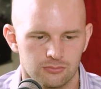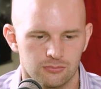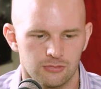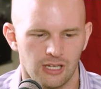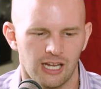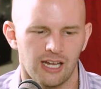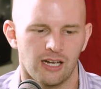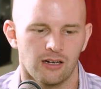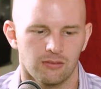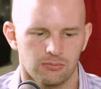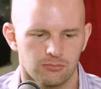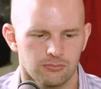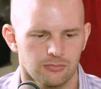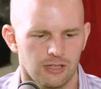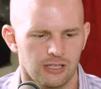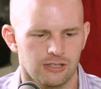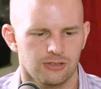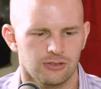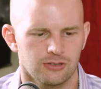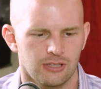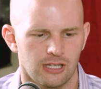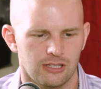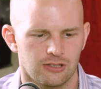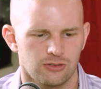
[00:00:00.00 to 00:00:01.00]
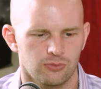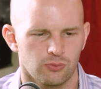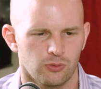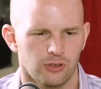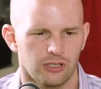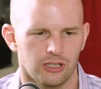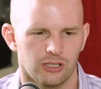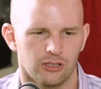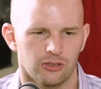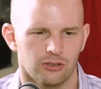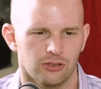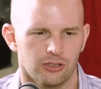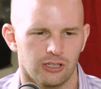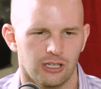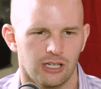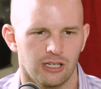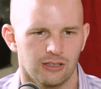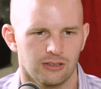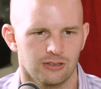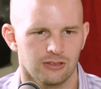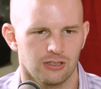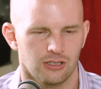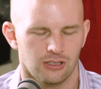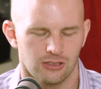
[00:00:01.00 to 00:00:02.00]
Yeah, that's really all you need,
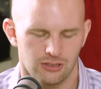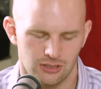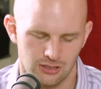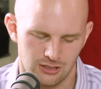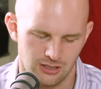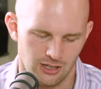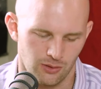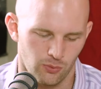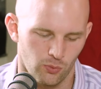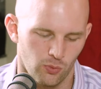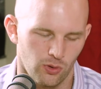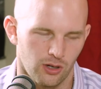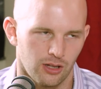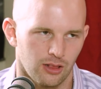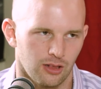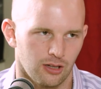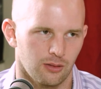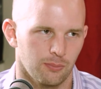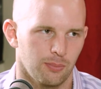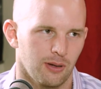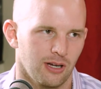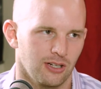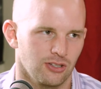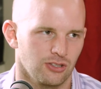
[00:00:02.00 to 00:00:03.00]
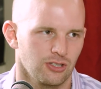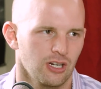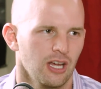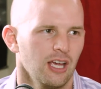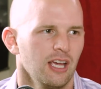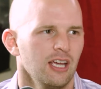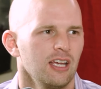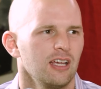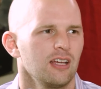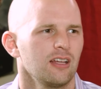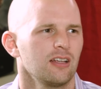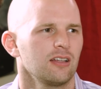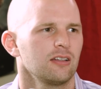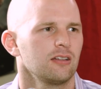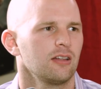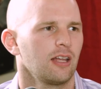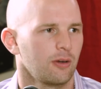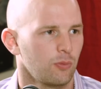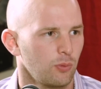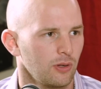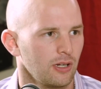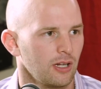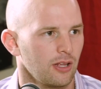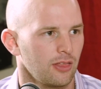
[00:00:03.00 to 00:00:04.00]
isn't it? It's just that one little punch.
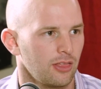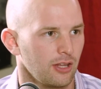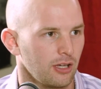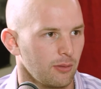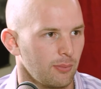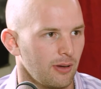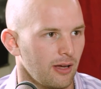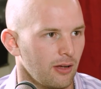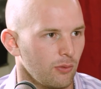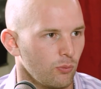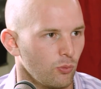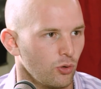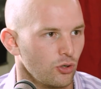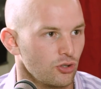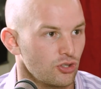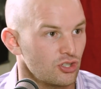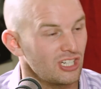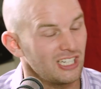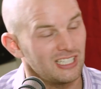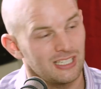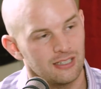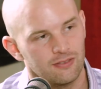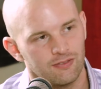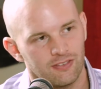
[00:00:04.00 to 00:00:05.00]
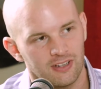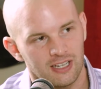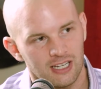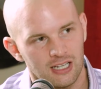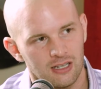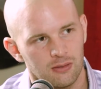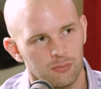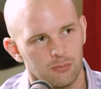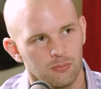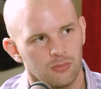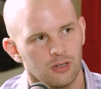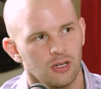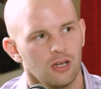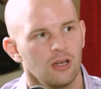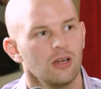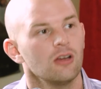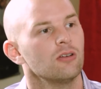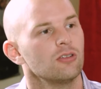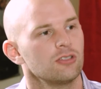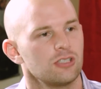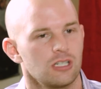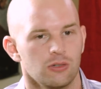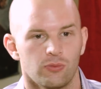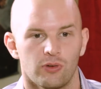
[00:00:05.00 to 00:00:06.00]
Like, when I think about what she did for him,
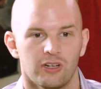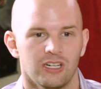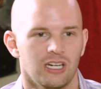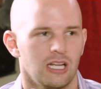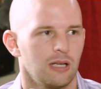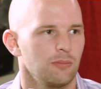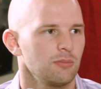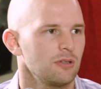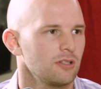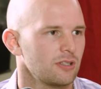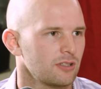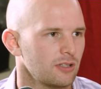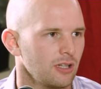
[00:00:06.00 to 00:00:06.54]
she renamed his